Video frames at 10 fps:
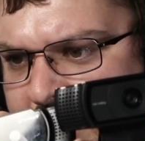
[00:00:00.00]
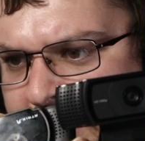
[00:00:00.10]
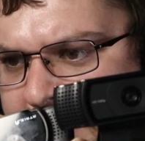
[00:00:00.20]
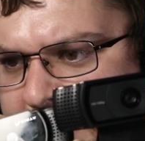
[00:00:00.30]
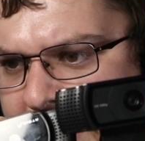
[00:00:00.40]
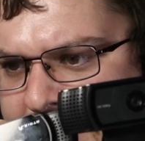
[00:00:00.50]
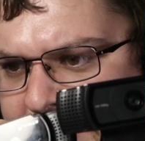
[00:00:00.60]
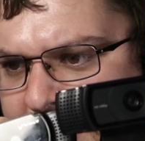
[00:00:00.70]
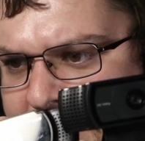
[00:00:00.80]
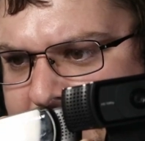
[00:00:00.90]
That's
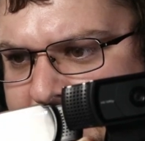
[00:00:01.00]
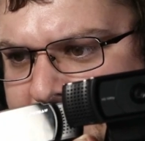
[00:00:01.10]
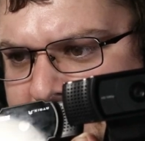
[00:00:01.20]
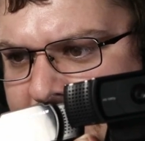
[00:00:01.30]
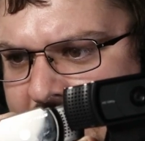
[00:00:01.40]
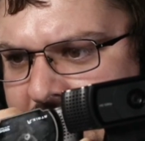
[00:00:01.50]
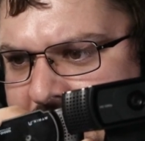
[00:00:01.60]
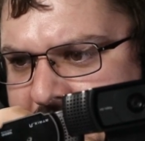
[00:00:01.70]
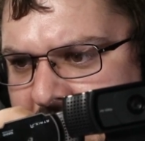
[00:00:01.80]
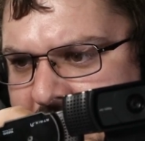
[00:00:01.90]
the little
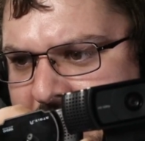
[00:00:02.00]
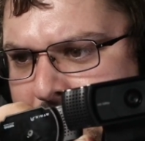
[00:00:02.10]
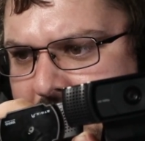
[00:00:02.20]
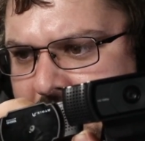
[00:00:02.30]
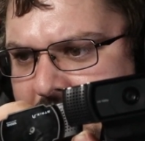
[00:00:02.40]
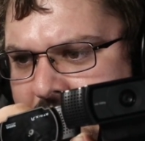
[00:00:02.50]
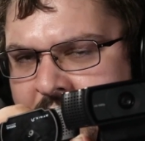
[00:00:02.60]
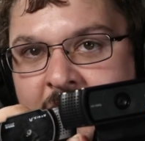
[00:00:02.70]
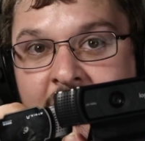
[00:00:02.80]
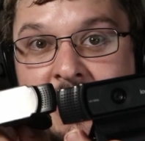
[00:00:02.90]
dot in the middle there.
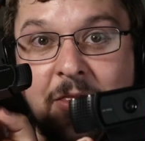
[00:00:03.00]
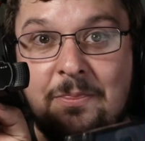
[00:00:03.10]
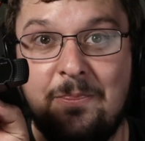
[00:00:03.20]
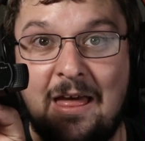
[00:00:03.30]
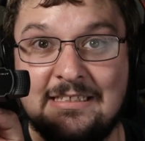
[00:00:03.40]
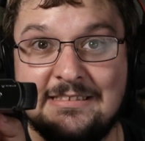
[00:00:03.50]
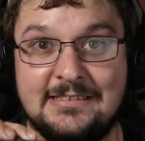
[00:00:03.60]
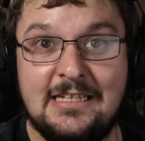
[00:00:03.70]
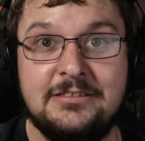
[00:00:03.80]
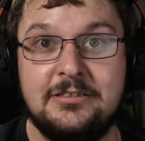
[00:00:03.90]
That's the
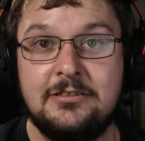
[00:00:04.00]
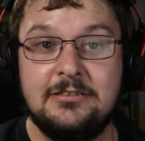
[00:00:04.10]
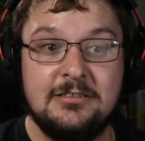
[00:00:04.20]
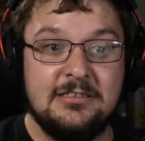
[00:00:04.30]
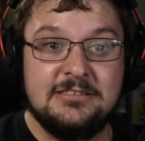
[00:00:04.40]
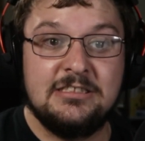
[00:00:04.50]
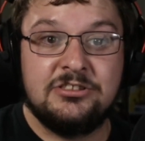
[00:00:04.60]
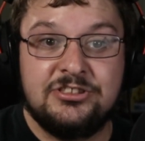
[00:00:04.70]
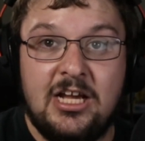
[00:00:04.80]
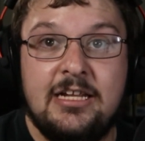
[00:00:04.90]
sensor. Sensor's
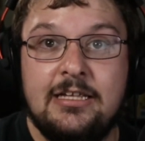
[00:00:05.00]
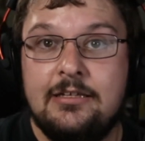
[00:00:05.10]
tiny.